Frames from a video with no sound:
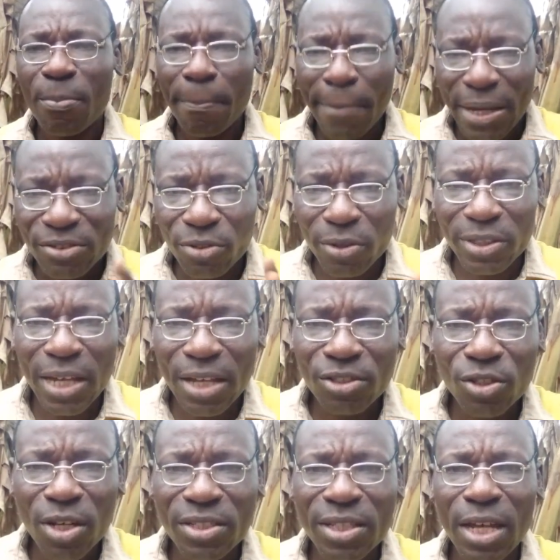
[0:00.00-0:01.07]
My
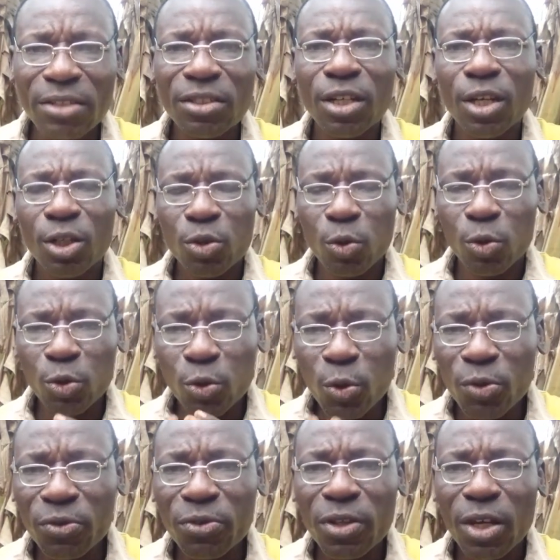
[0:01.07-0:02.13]
suggestion is that
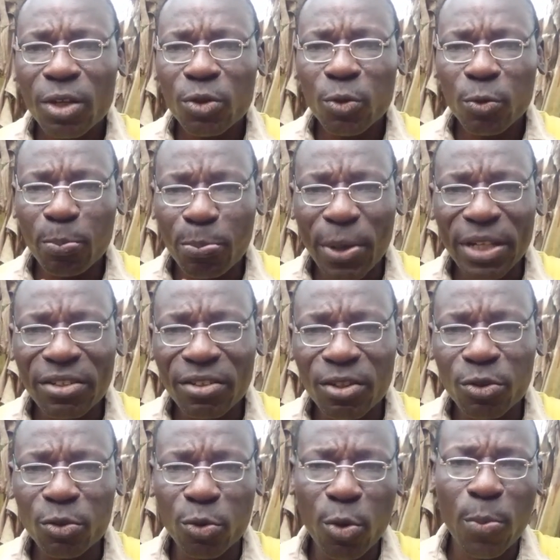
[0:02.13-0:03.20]
you bathe
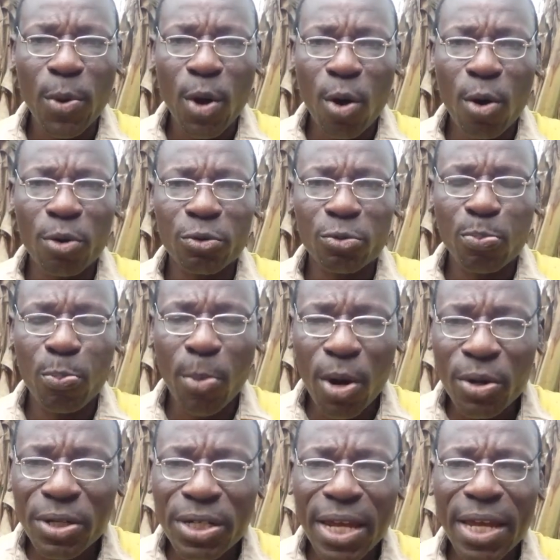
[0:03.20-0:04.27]
the soap on
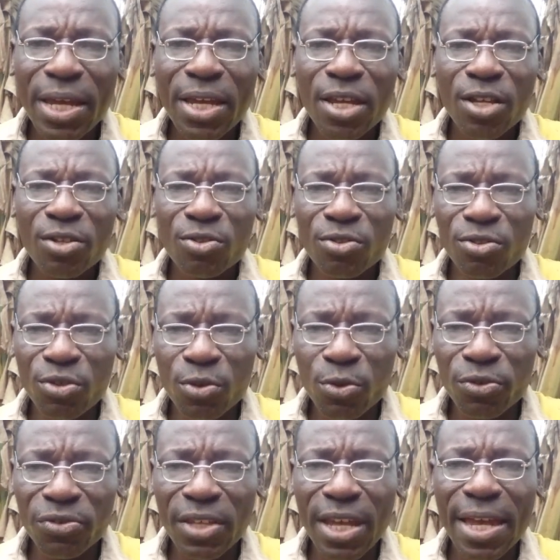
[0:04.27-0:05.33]
Monday,
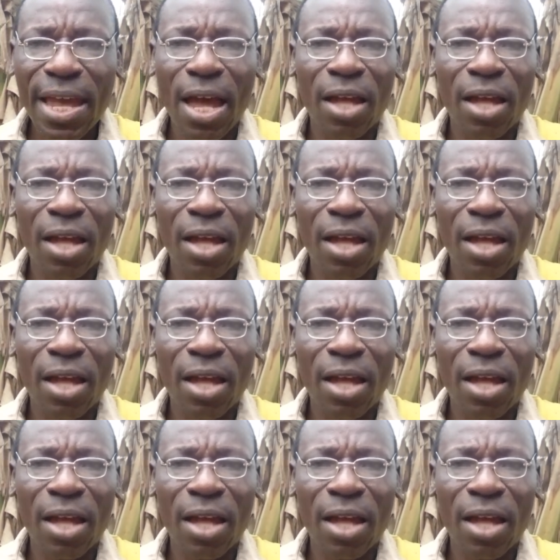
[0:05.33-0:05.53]
Tuesday,